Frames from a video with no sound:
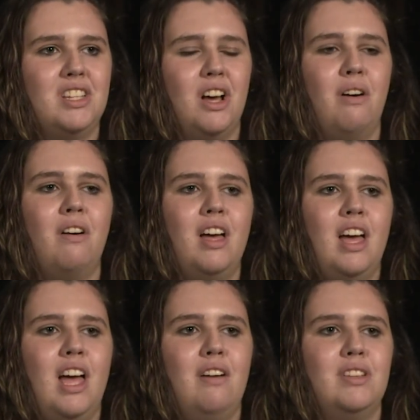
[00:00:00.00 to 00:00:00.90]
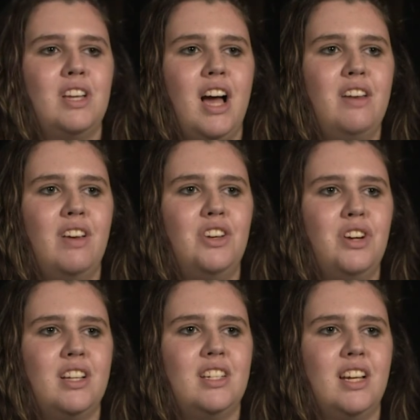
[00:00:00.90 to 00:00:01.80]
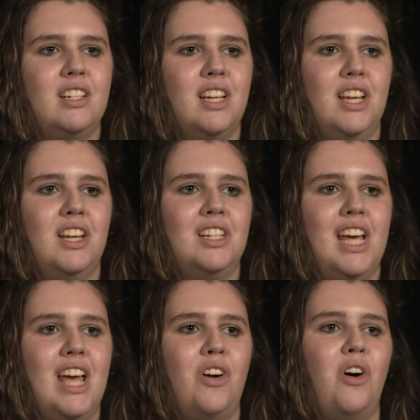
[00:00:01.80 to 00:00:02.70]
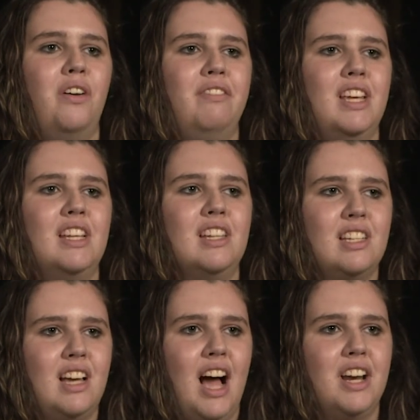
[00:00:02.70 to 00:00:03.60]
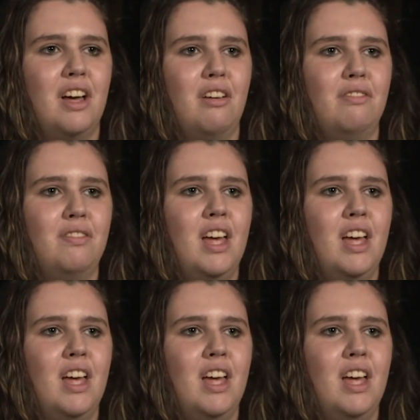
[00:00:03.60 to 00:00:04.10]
So it was kind of interesting to take all of these kind of